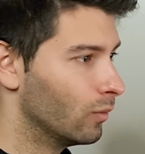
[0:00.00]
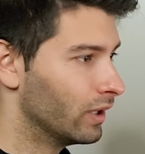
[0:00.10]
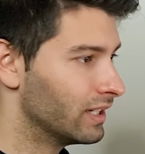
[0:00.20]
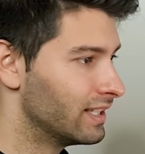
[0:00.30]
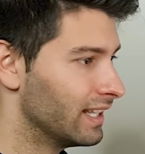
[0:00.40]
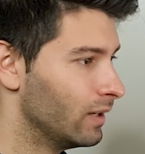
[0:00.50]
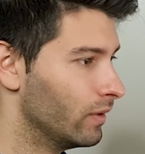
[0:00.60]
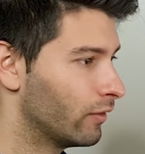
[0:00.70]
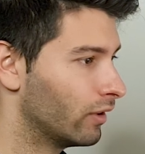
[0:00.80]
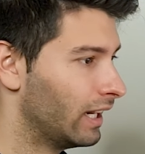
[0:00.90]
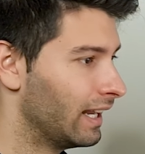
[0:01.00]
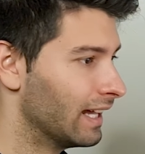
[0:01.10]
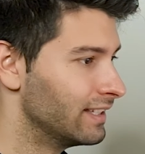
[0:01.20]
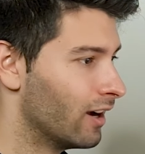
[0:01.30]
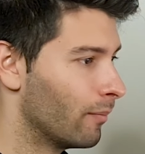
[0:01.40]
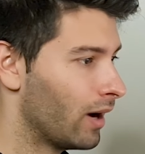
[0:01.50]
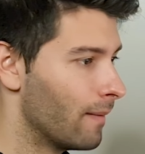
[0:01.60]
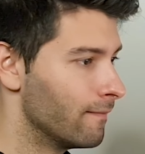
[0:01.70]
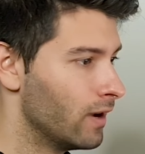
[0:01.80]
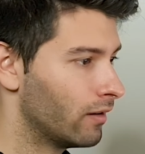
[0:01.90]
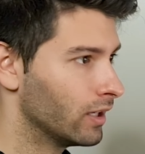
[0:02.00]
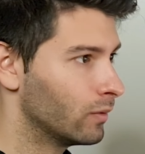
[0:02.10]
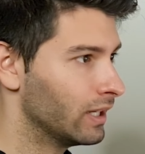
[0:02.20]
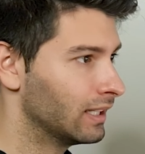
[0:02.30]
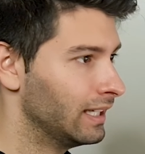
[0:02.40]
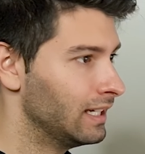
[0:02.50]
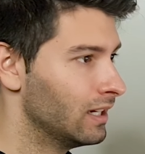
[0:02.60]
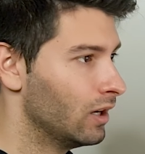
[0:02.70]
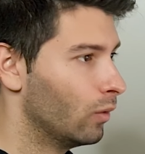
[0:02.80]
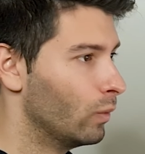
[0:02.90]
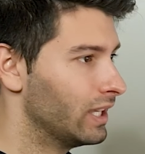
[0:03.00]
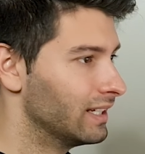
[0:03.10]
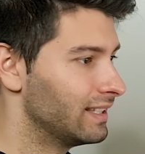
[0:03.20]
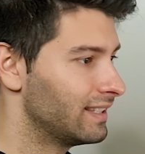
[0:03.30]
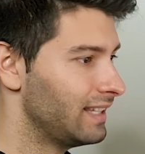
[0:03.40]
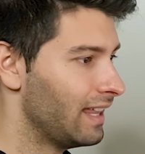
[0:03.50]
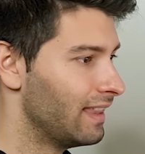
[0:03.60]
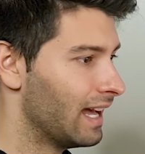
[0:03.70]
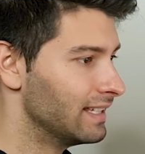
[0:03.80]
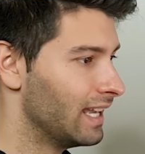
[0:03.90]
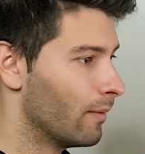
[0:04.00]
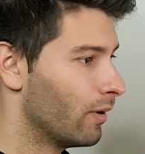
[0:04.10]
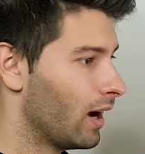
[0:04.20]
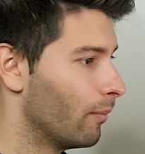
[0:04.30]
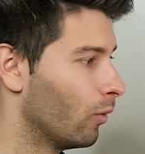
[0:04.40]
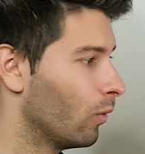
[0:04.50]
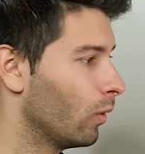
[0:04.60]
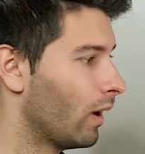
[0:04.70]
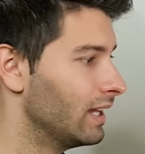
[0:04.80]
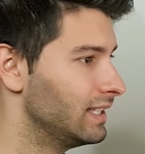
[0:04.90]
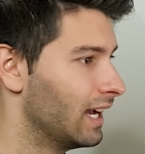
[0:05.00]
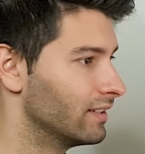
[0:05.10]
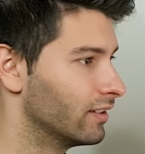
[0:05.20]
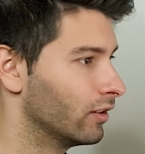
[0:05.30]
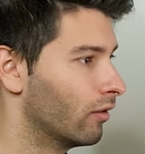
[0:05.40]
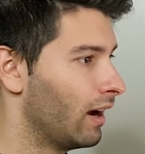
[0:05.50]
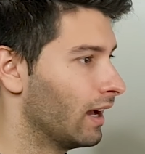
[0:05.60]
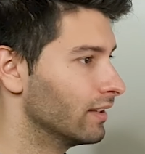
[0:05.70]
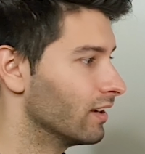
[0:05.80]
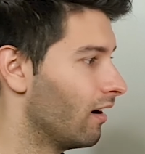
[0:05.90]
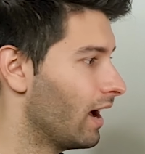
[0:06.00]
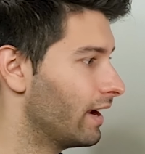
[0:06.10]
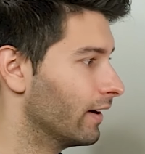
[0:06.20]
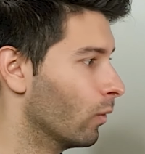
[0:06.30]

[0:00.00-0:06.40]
we're gonna see we've created our downpipe very quickly we can extend that downpipe all the way down to the ground, hide it